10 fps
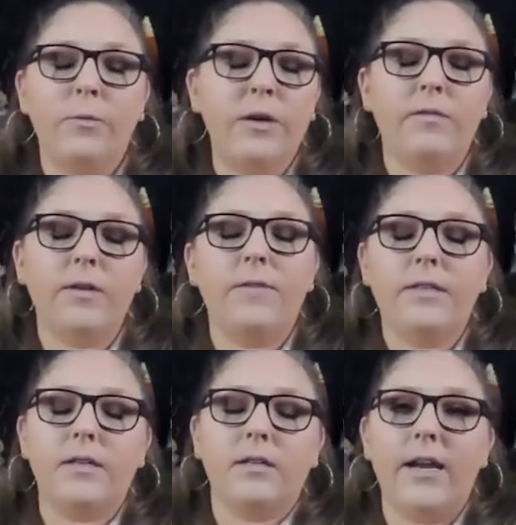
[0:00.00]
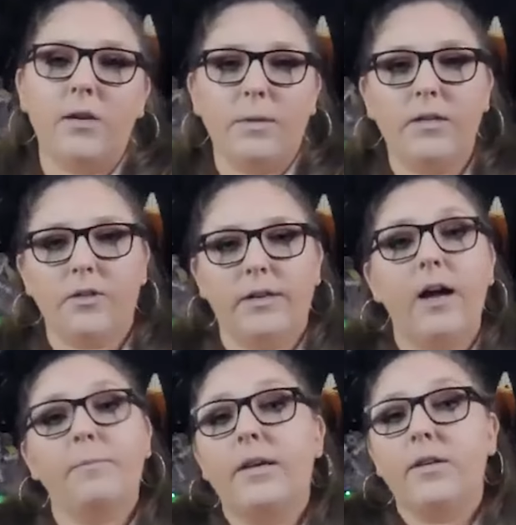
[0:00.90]
even if it's a lighted piece or
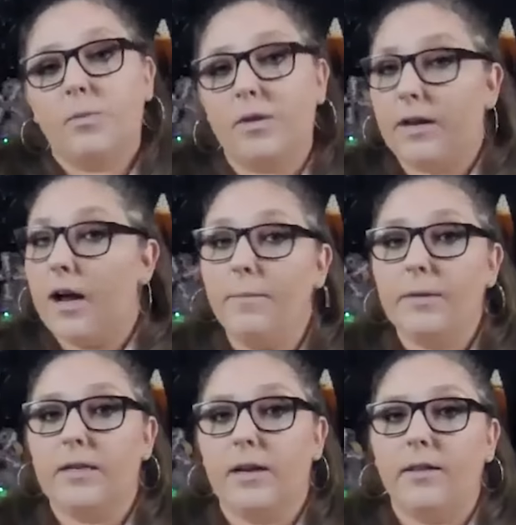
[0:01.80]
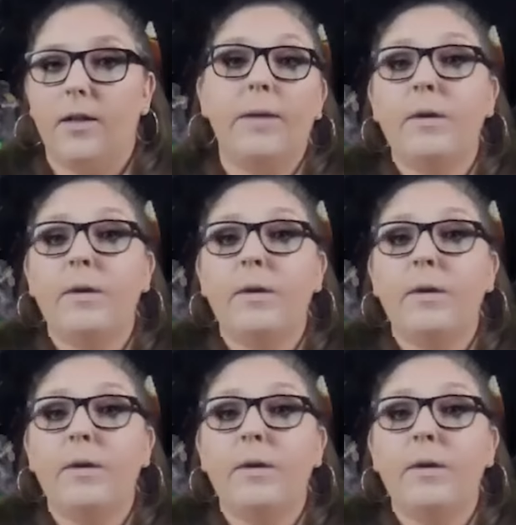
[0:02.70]
not, because we've commented on them.